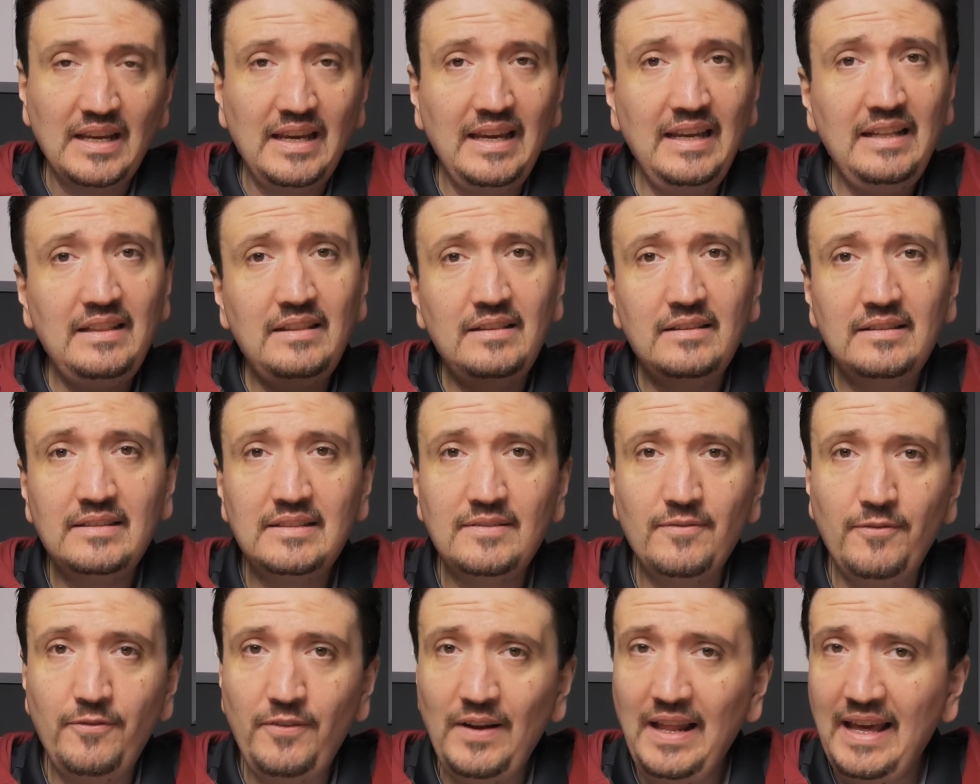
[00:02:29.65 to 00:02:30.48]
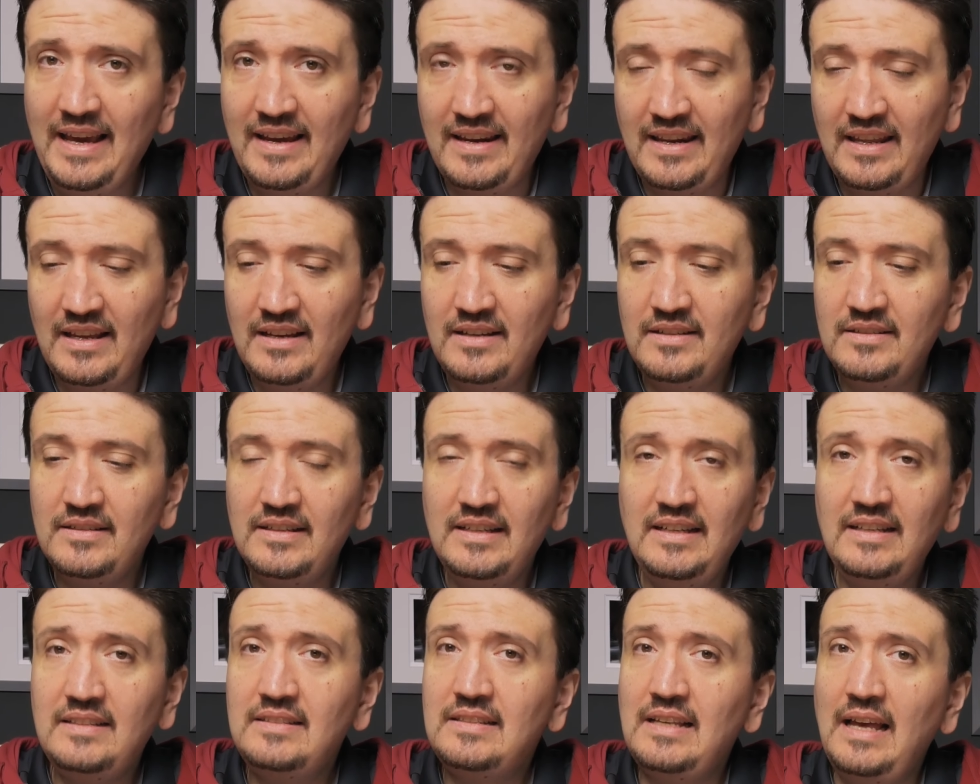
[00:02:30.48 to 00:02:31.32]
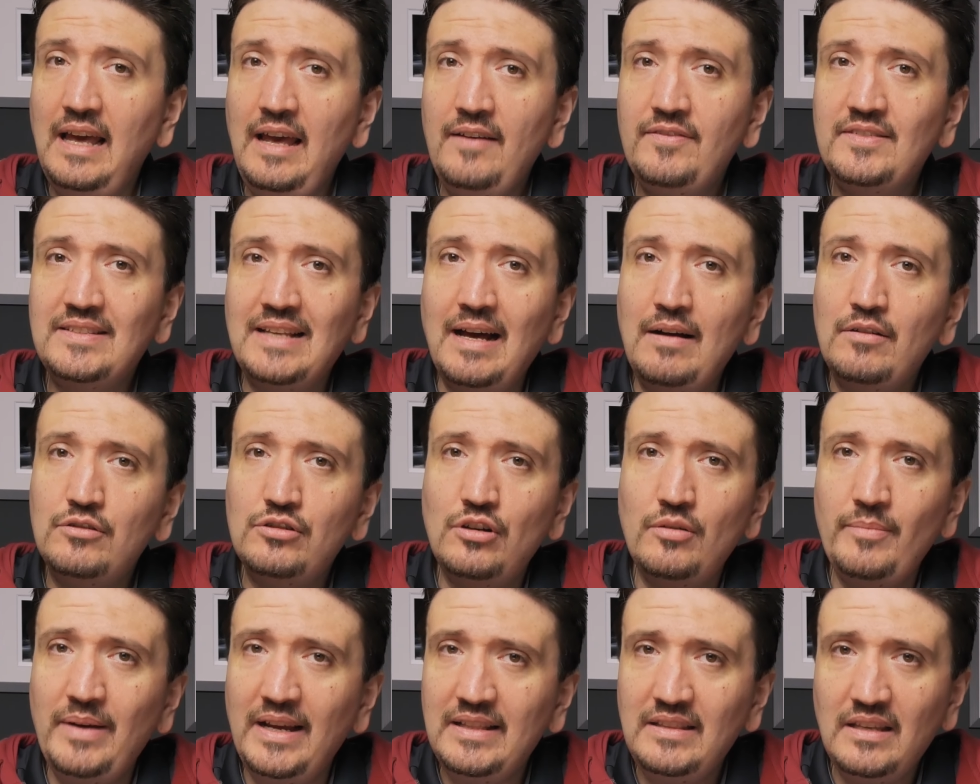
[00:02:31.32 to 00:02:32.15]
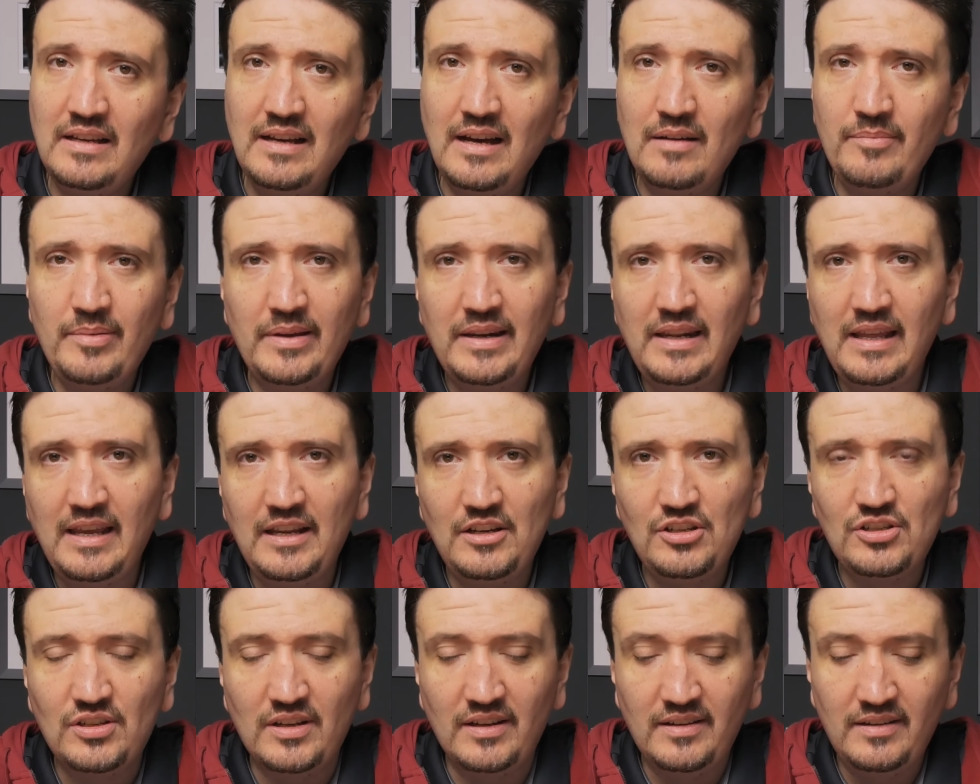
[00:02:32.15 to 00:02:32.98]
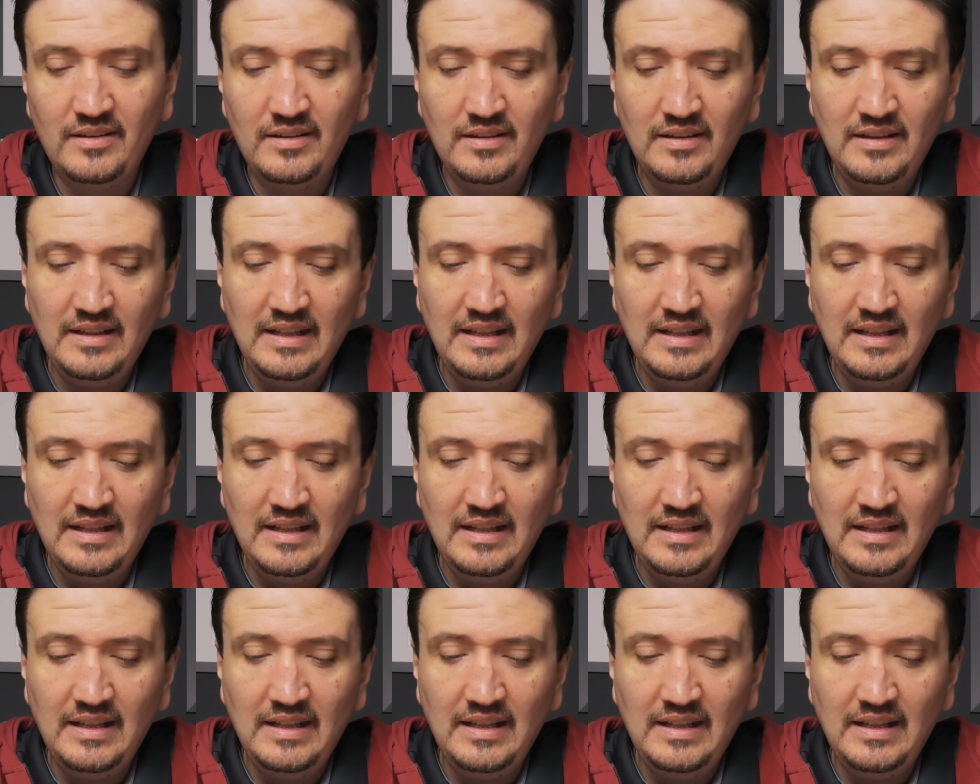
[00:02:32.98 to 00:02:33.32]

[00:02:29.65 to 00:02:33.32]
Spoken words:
It's flaring, it has some chromatic aberration,